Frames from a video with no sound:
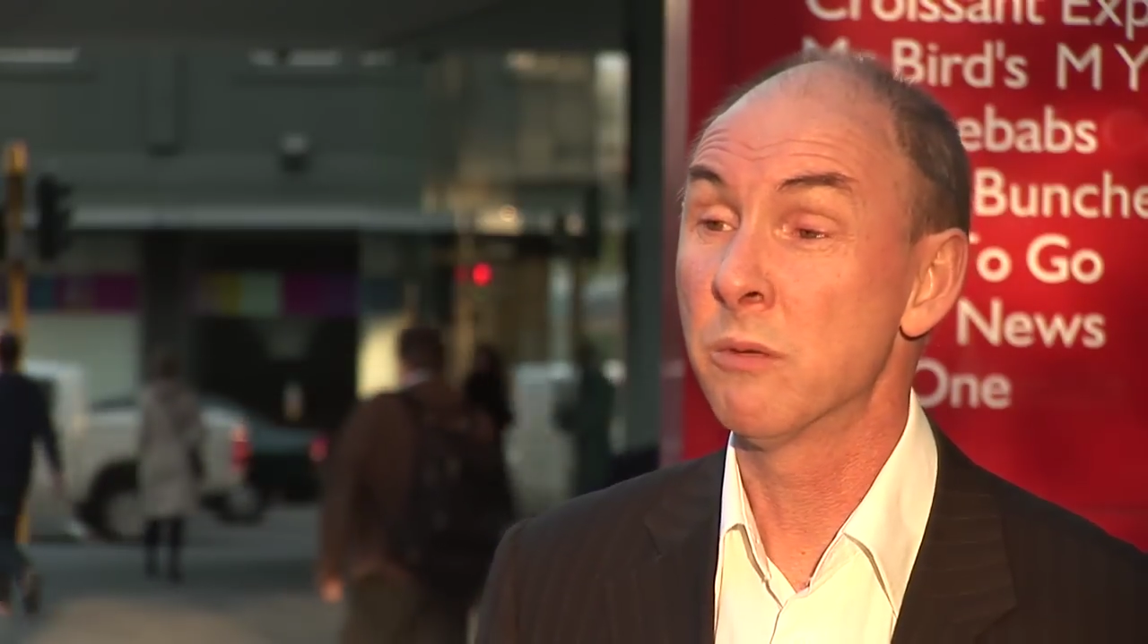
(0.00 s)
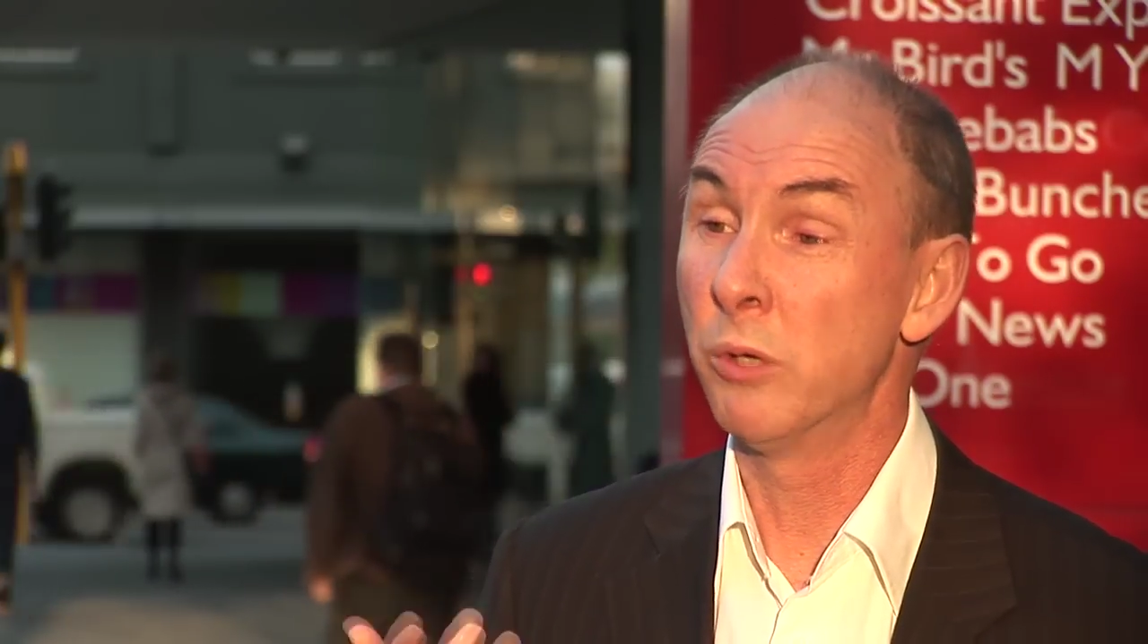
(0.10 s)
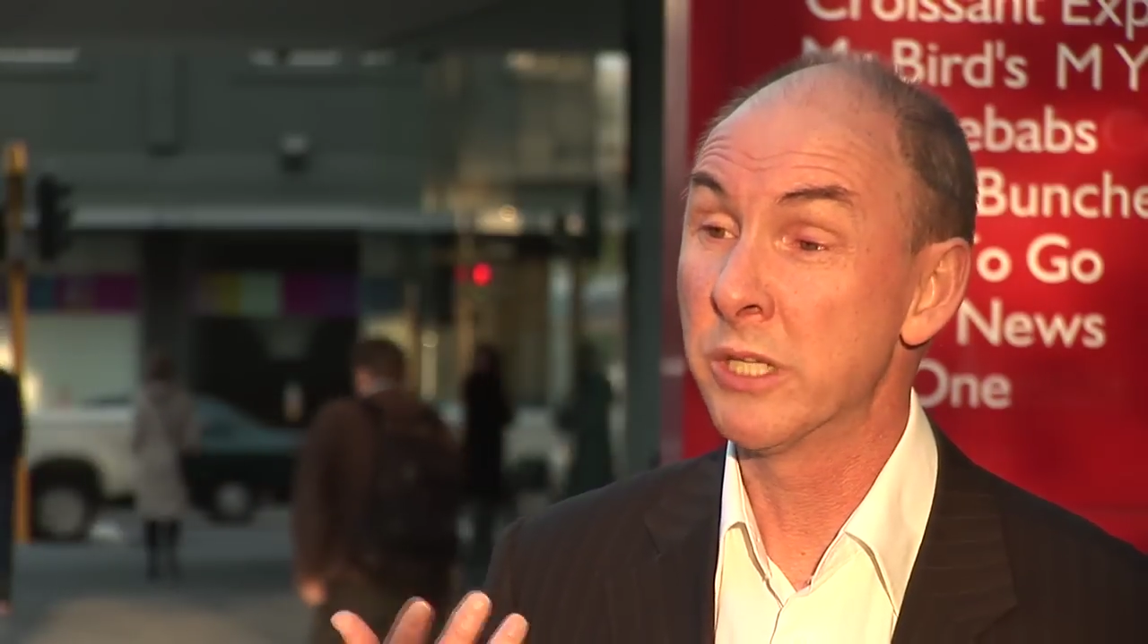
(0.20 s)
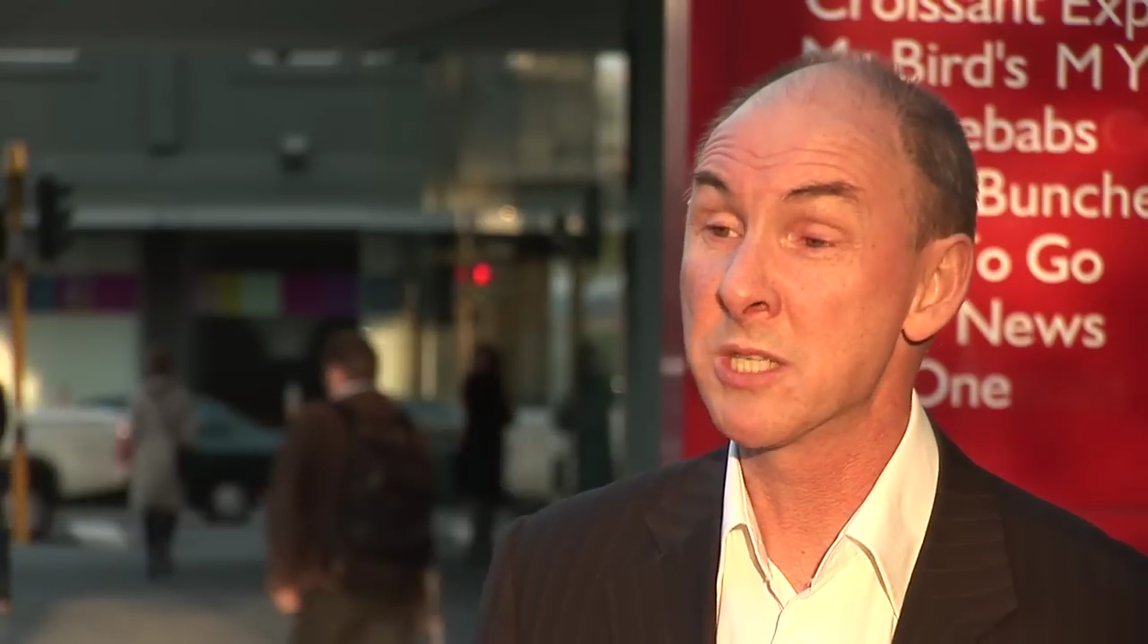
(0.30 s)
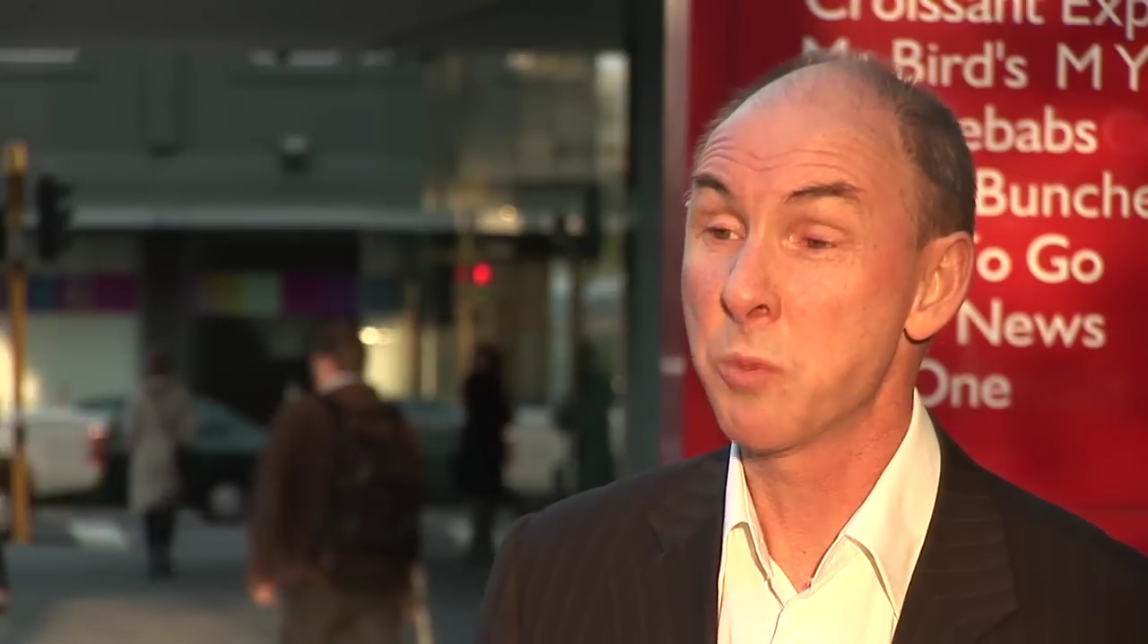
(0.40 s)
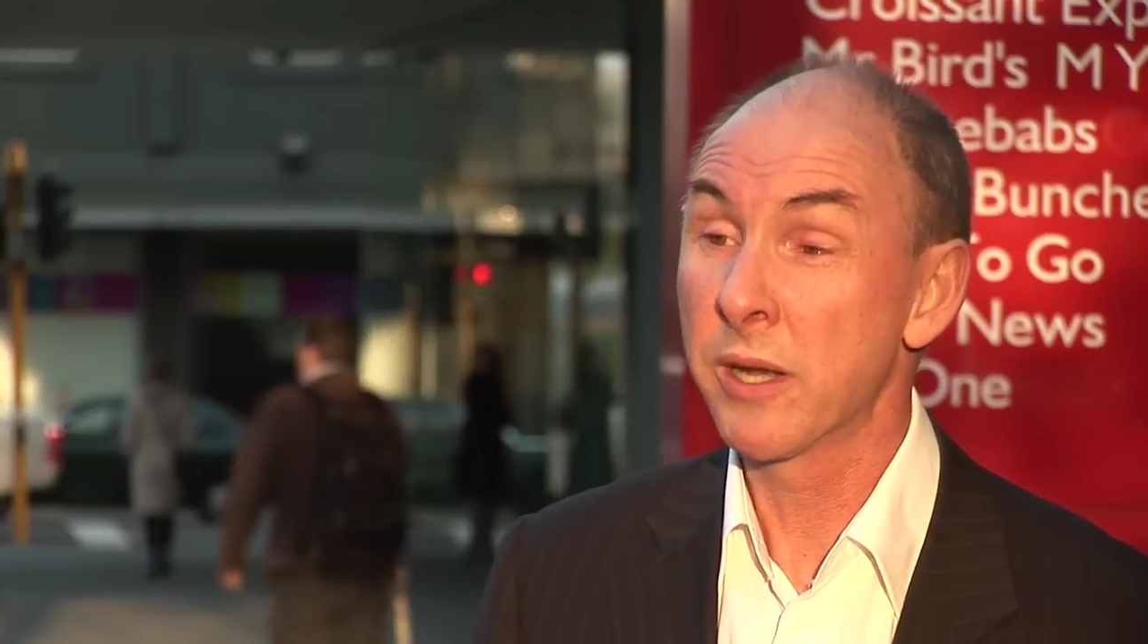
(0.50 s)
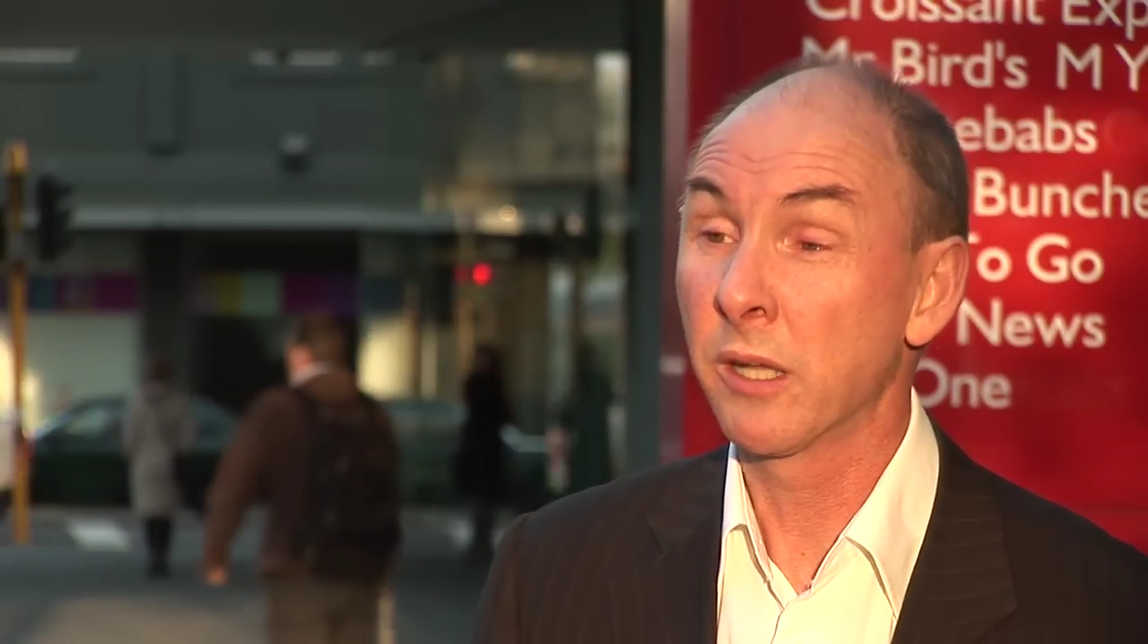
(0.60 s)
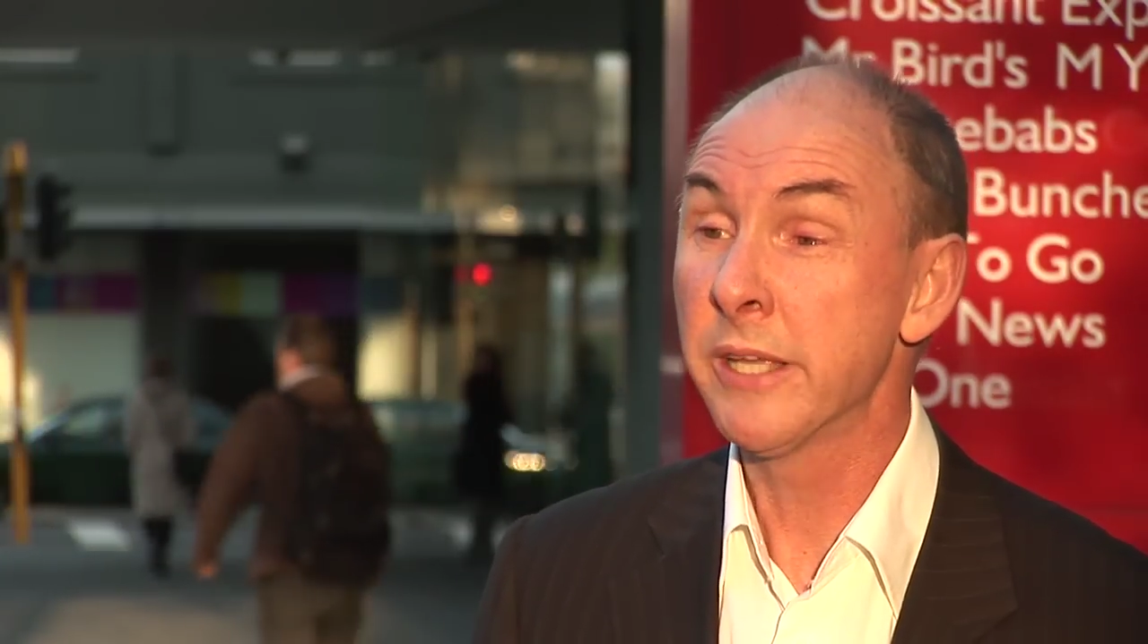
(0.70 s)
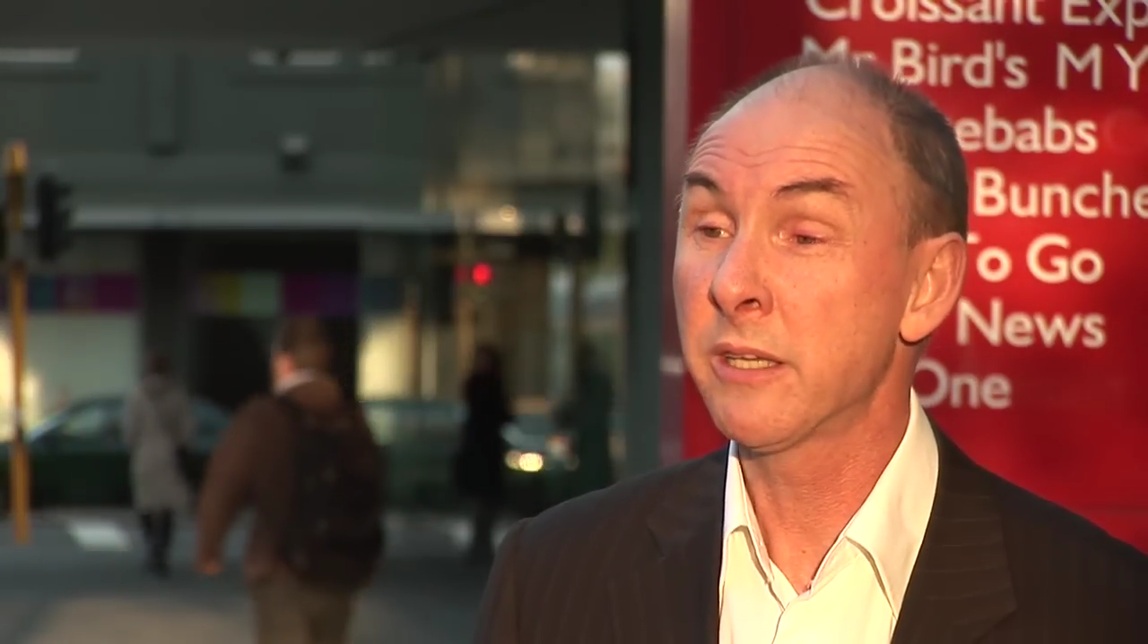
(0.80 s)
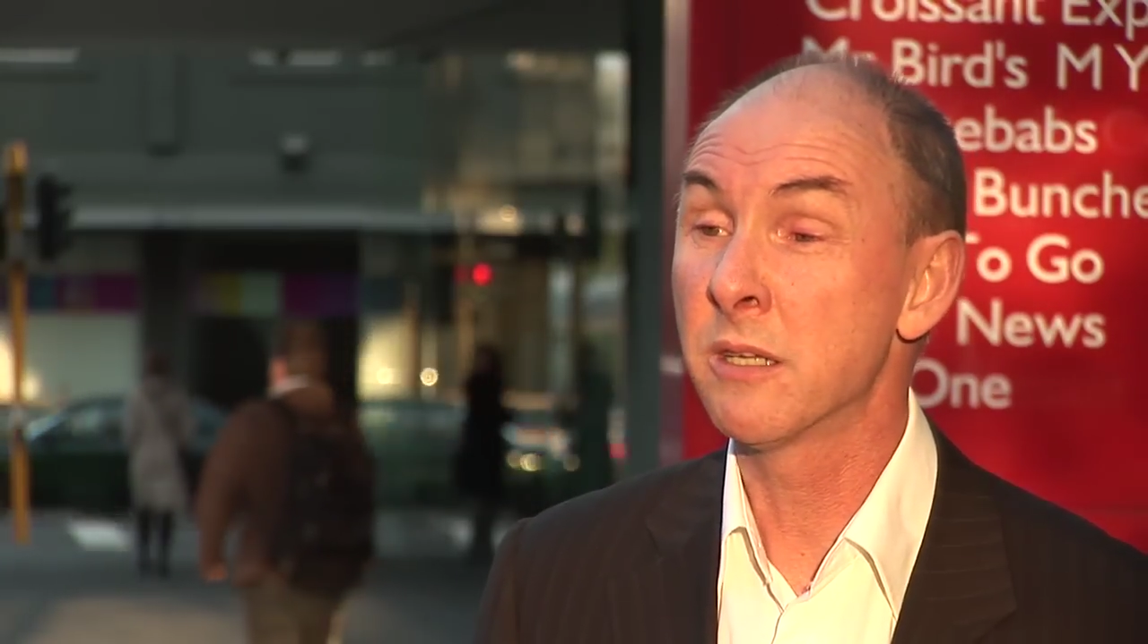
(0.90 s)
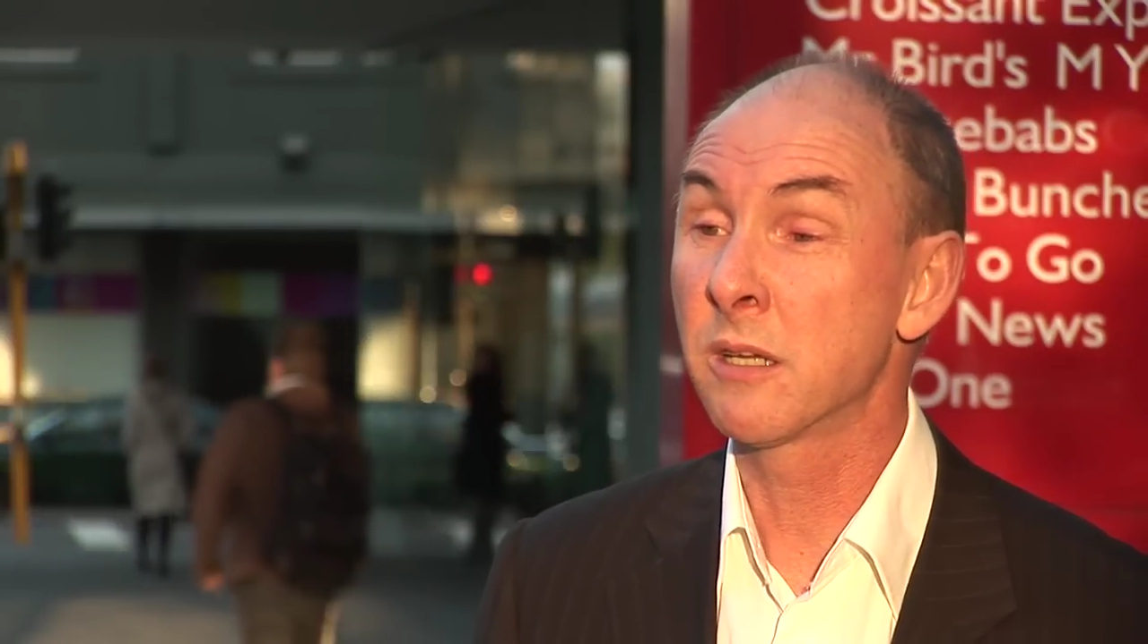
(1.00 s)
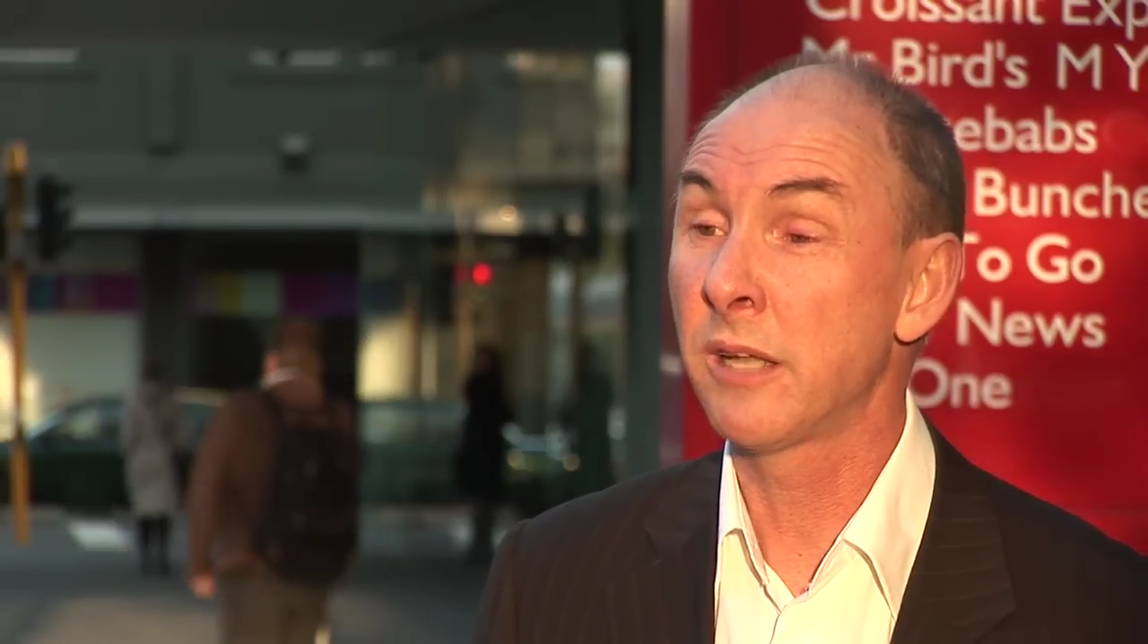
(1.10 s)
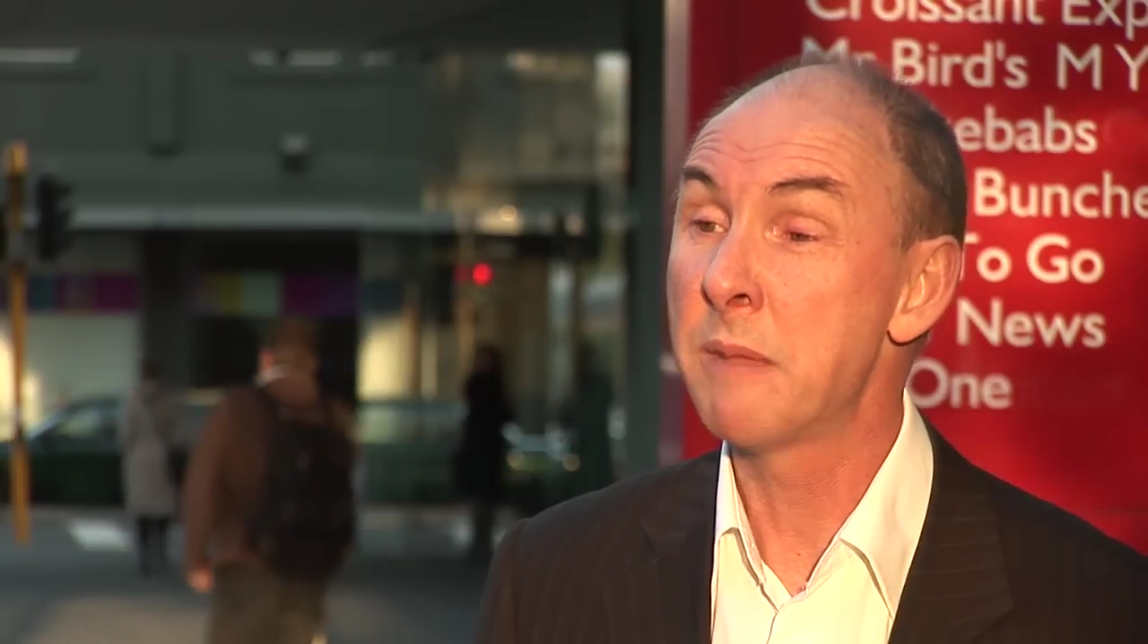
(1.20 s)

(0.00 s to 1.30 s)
really just one click and it